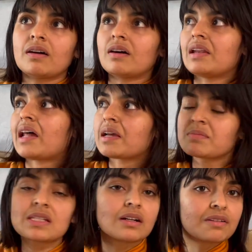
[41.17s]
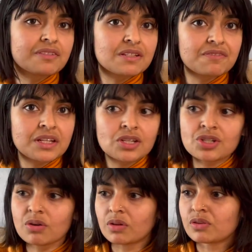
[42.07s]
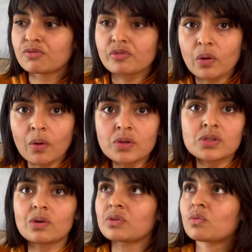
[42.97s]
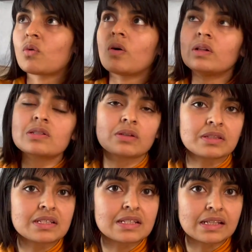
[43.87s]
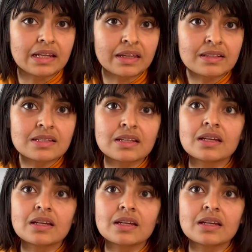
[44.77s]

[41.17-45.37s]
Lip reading: a lime surface finish on the floors, on the walls, on the ceilings.